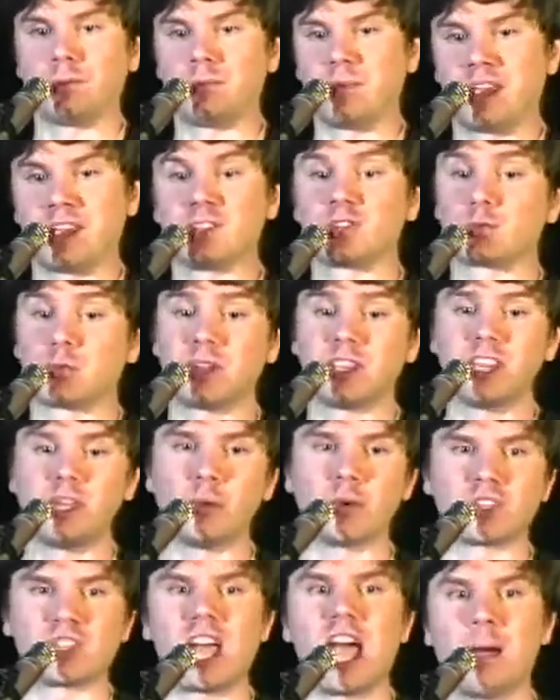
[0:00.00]
Because really,
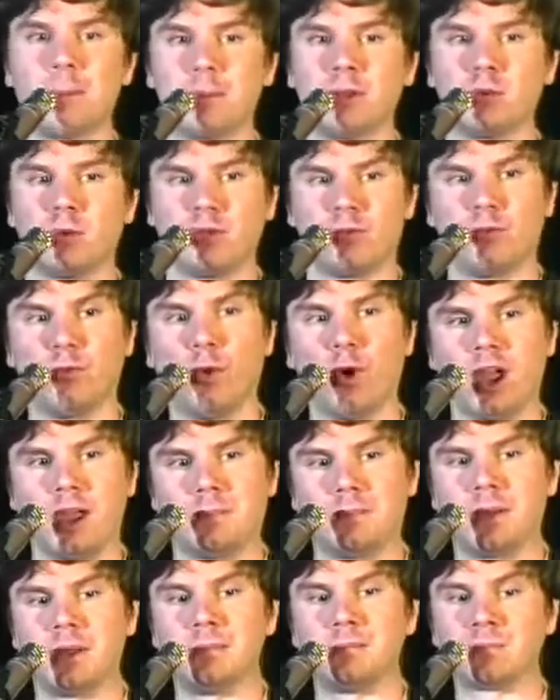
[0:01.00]
what's happened with
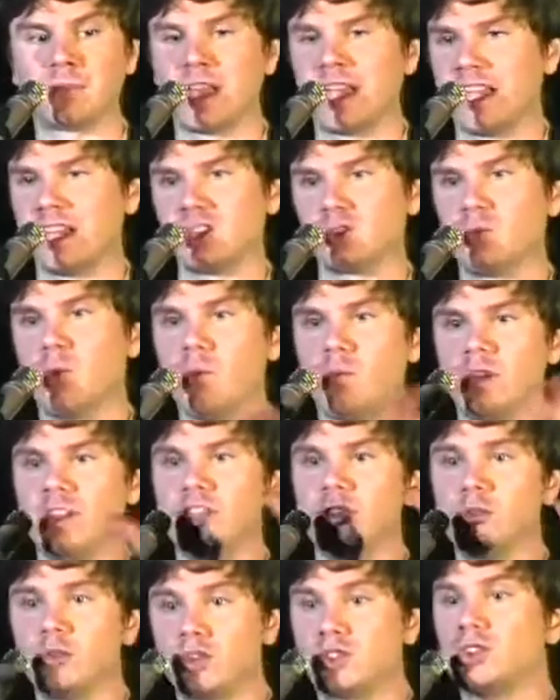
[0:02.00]
VoIP is what we
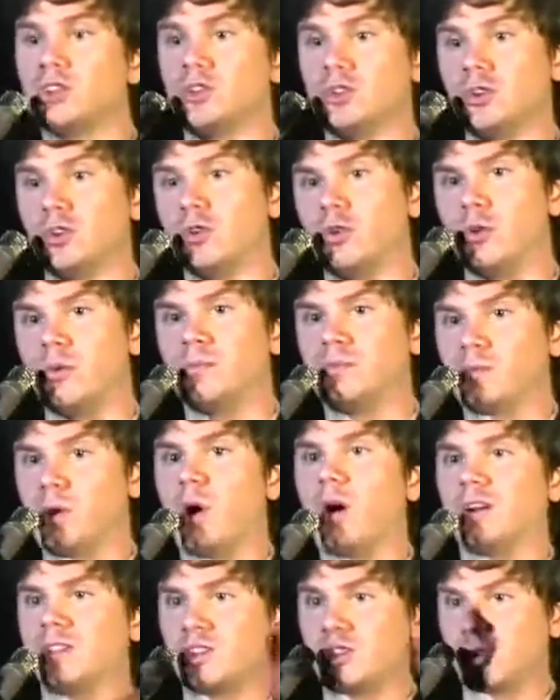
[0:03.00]
used to do
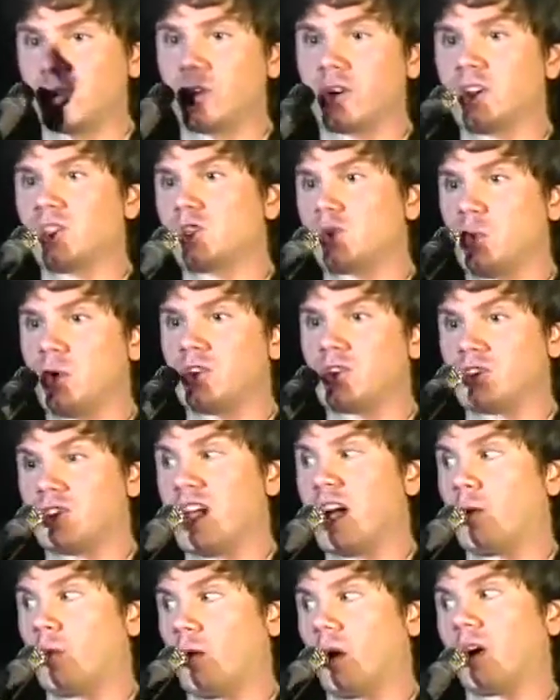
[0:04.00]
on circuit switch
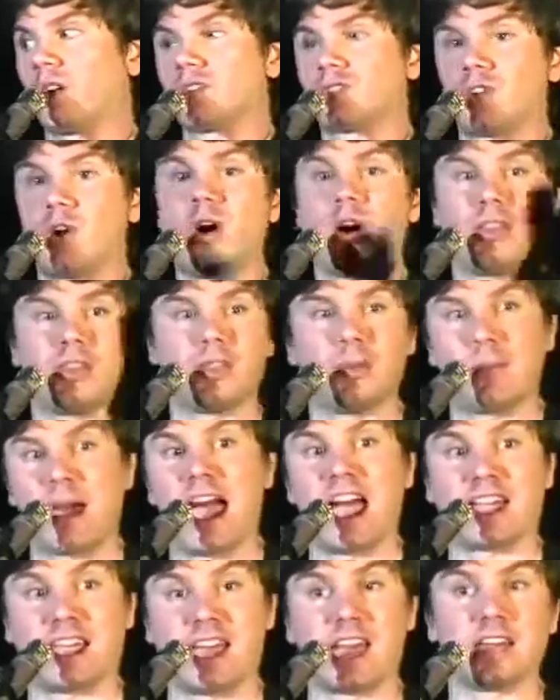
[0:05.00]
networks on the
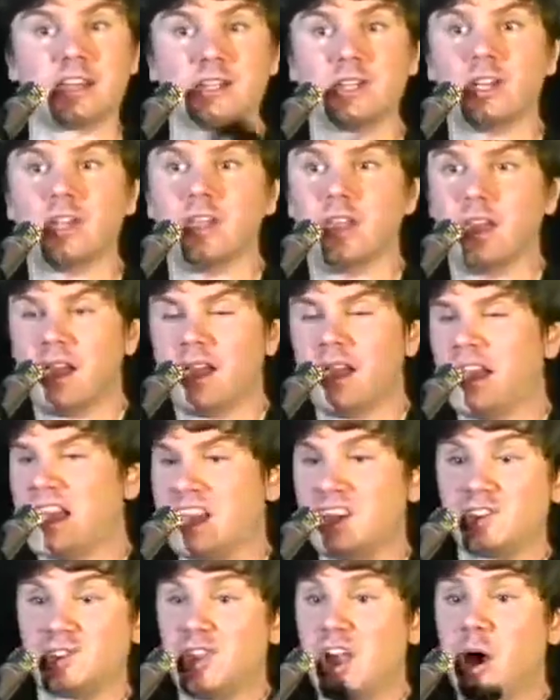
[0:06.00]
back end
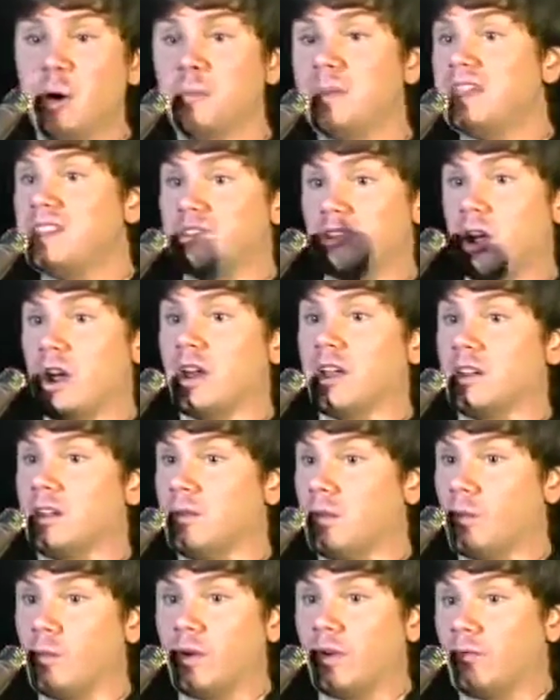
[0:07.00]
is now being done
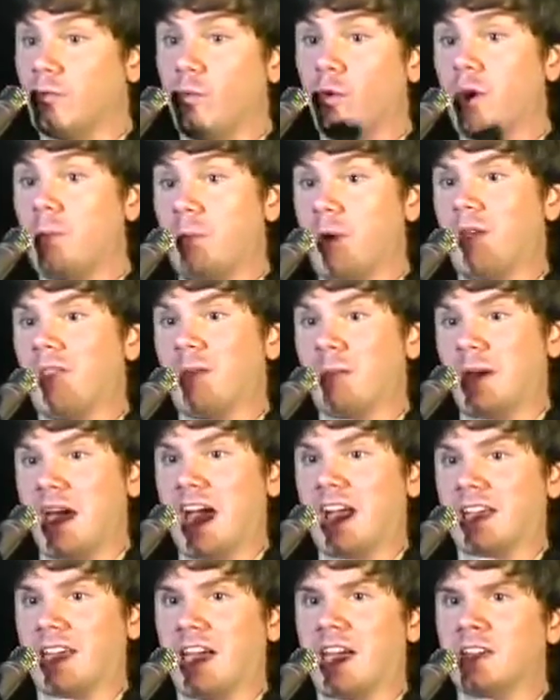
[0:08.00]
with VoIP on the
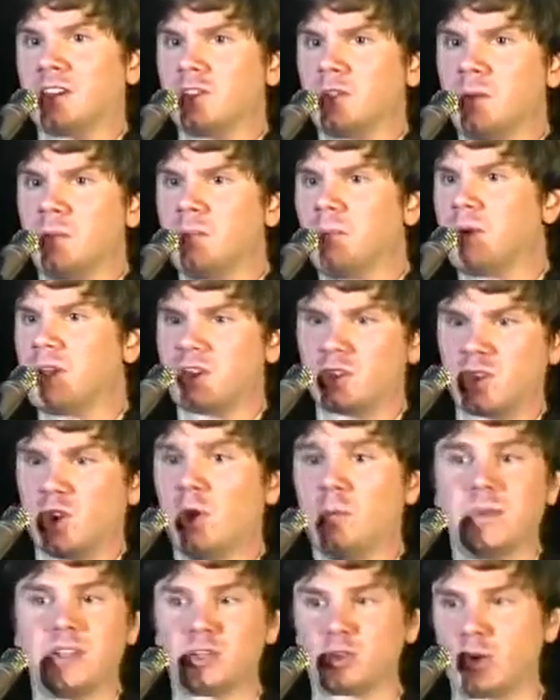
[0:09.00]
back end. But it's all
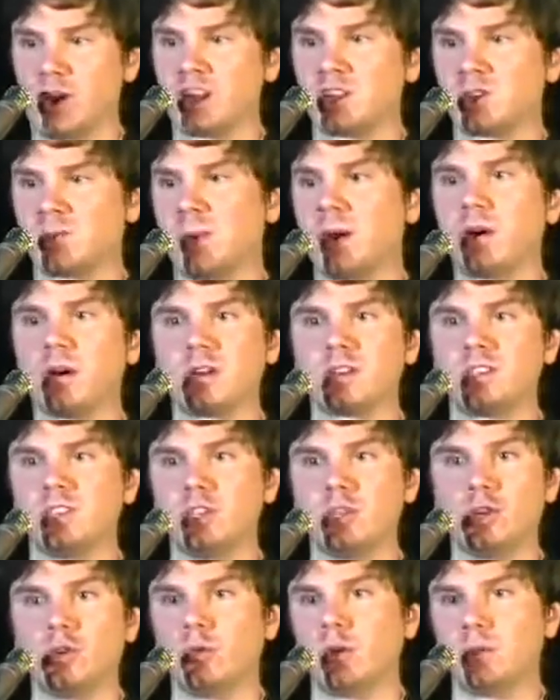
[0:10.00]
been transparent to
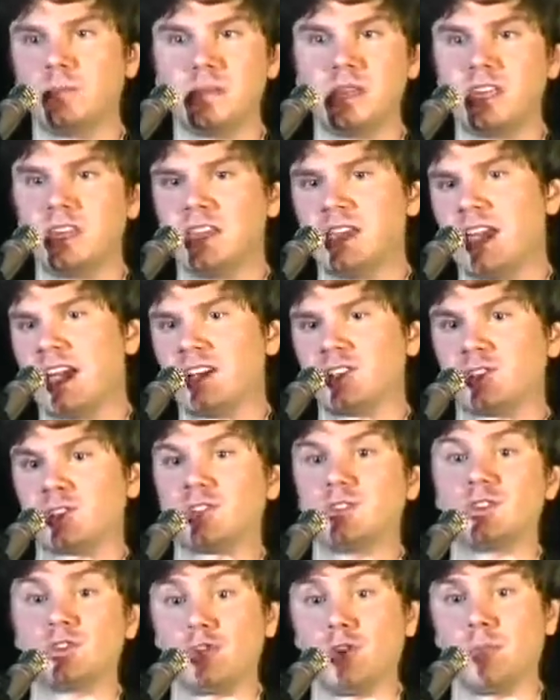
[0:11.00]
you and me as
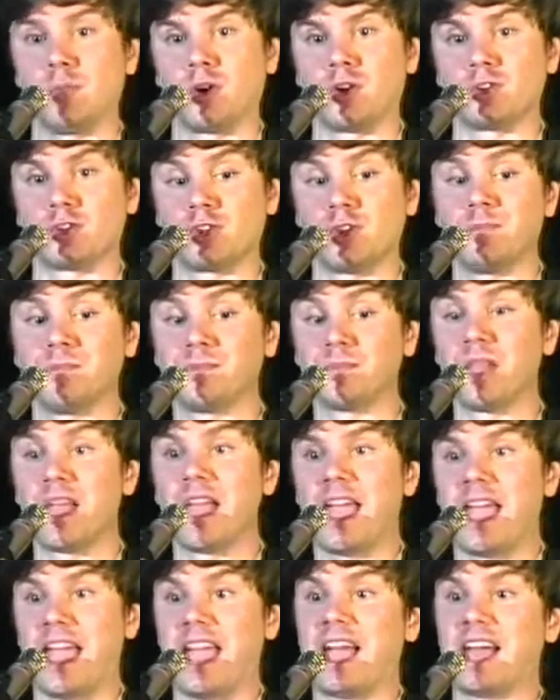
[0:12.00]
consumers
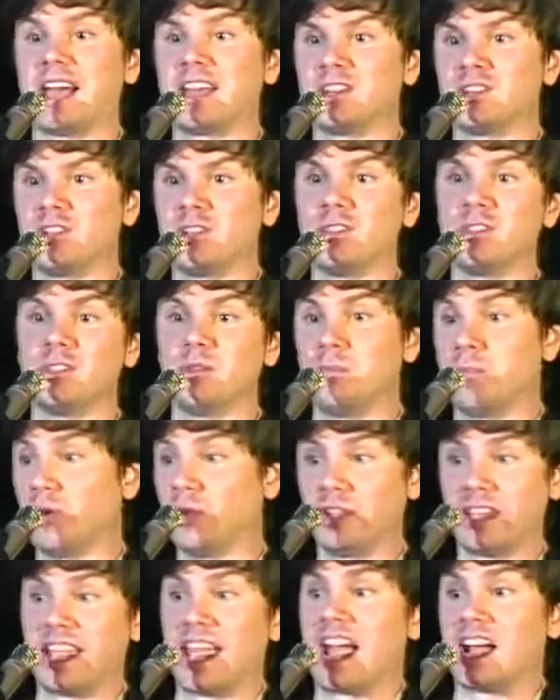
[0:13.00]
and the
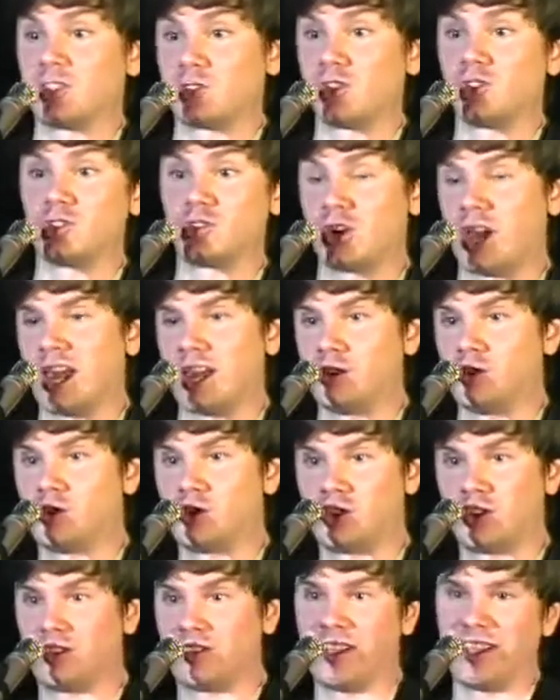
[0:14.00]
billing hasn't
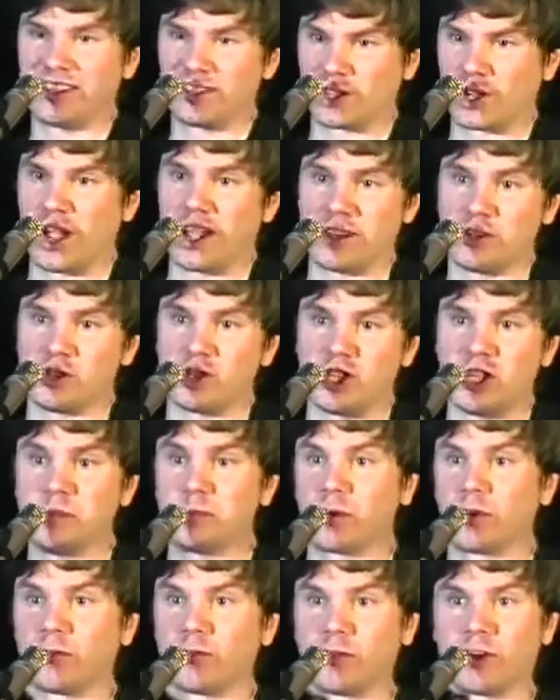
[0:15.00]
changed. It's gotten
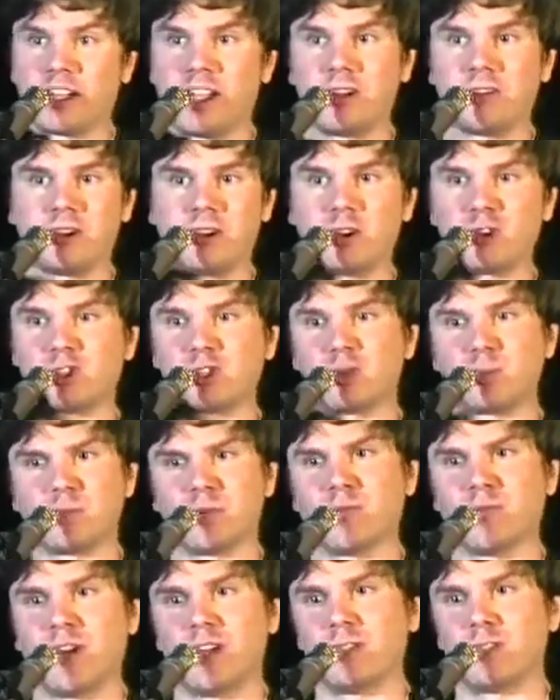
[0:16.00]
cheaper for carriers to
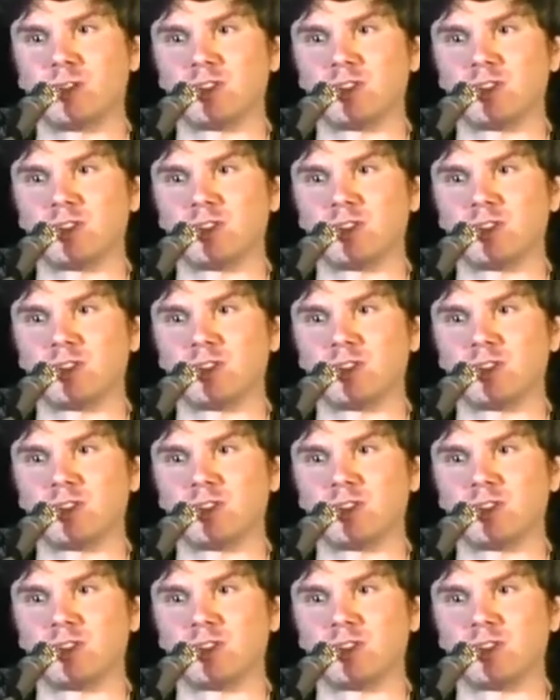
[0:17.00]
provide the